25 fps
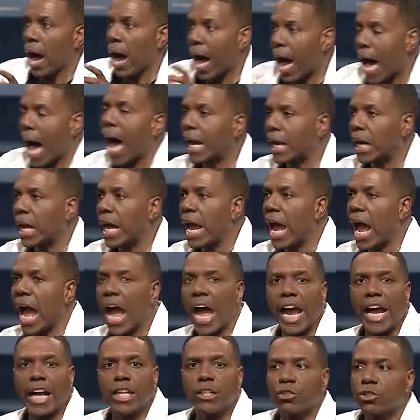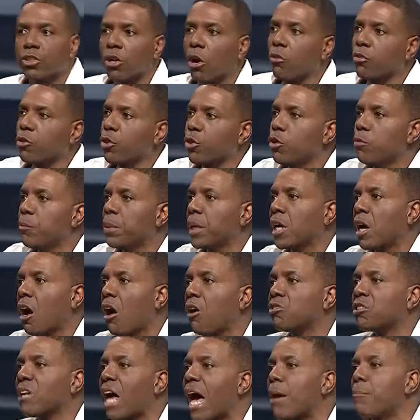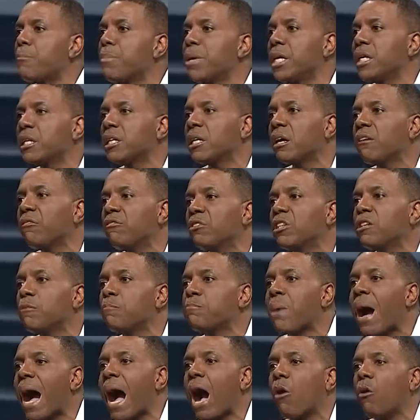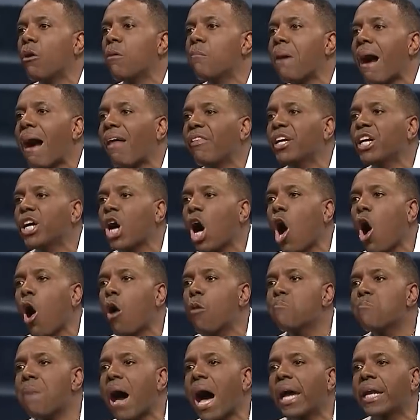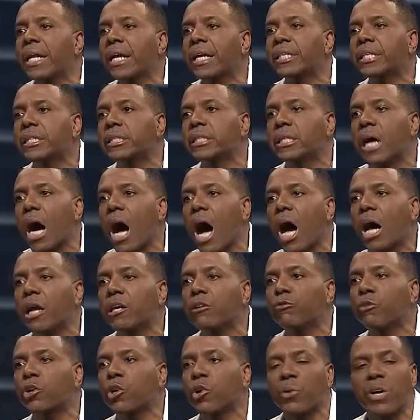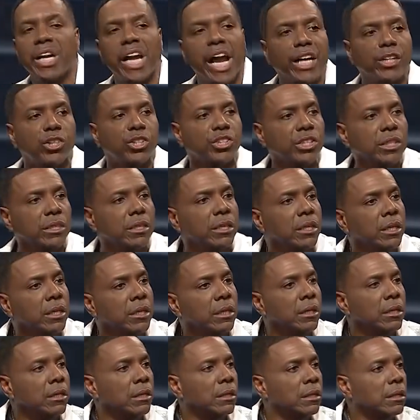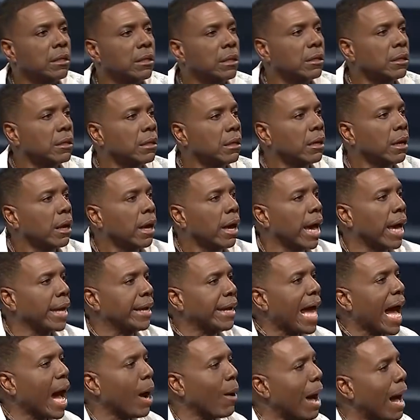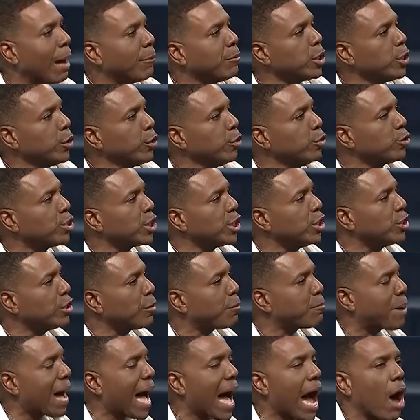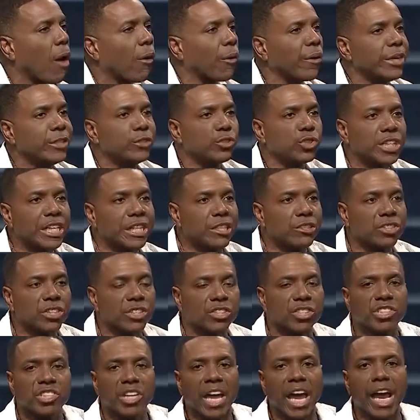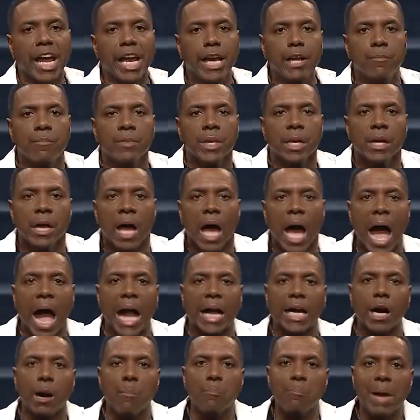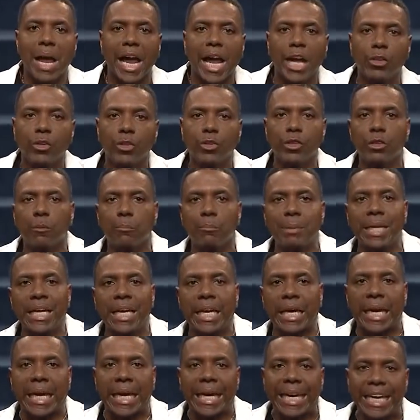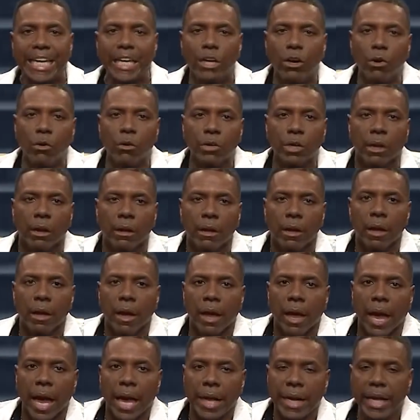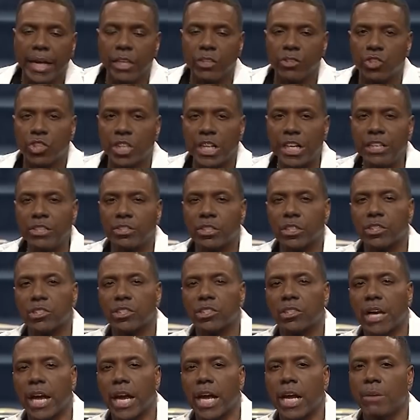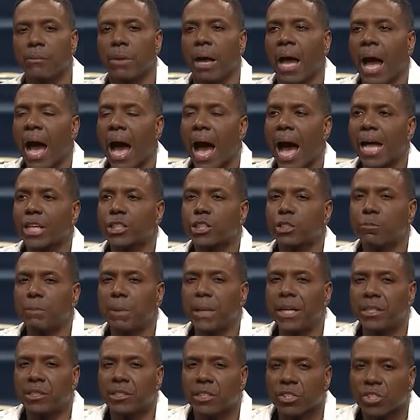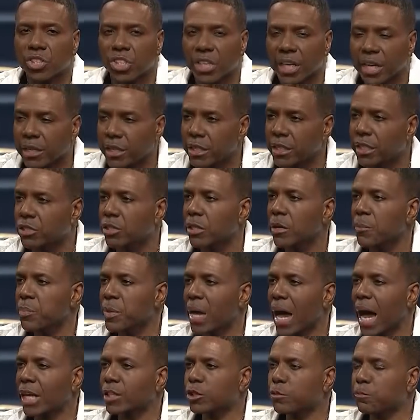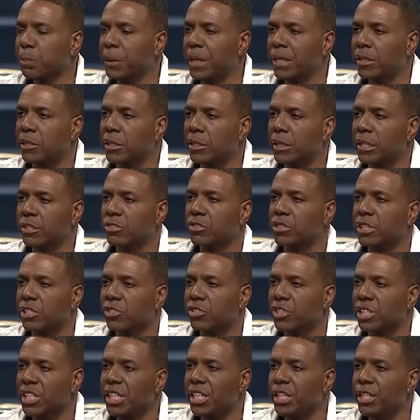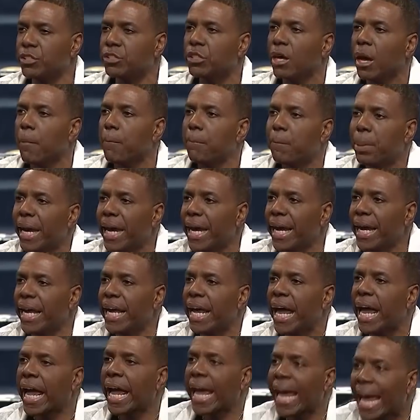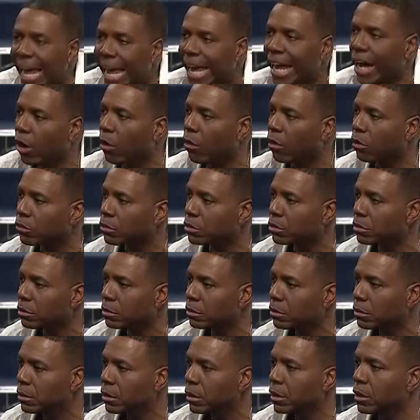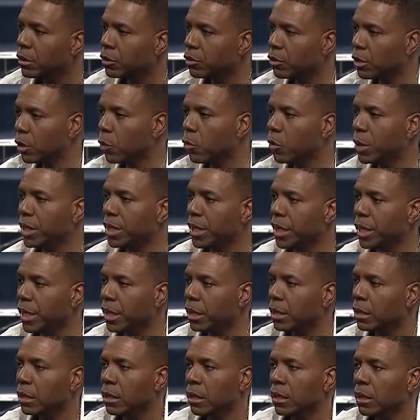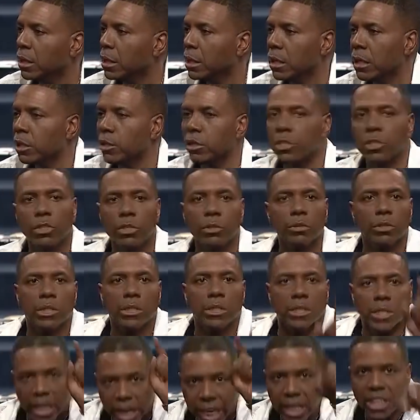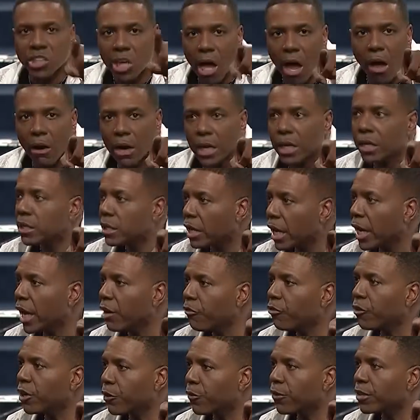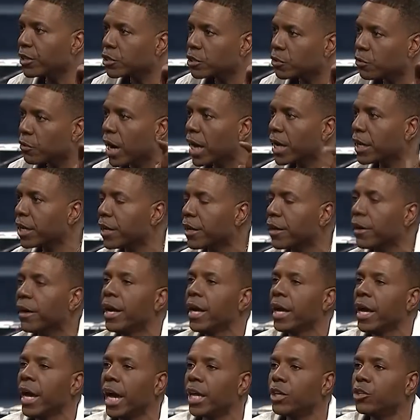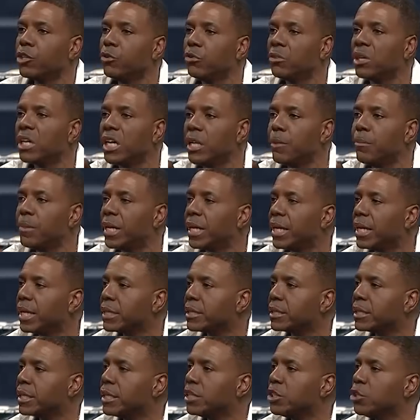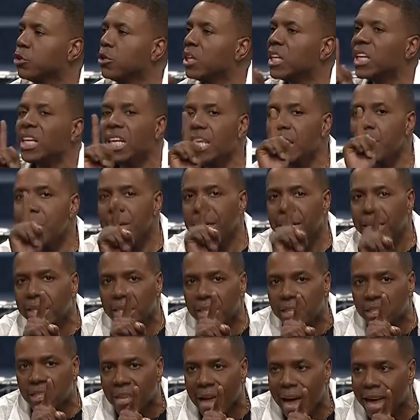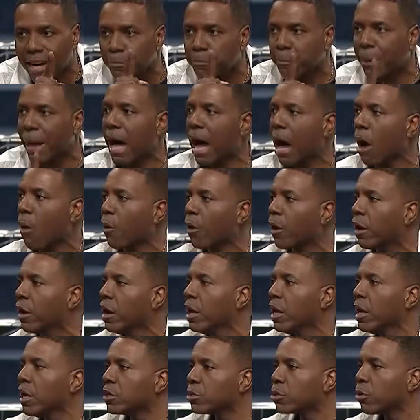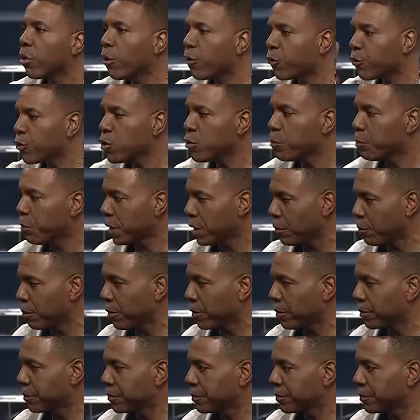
I lay hands on you because I've been given the power by the Almighty God of creation. And now I'm using your power in Jesus' name. I command you to be healed. And in Jesus' name, I speak to sickness. I speak to this disease. Be healed. You know what we did? He talking to every Christian right here, and you limited it. You limited that power to a few people.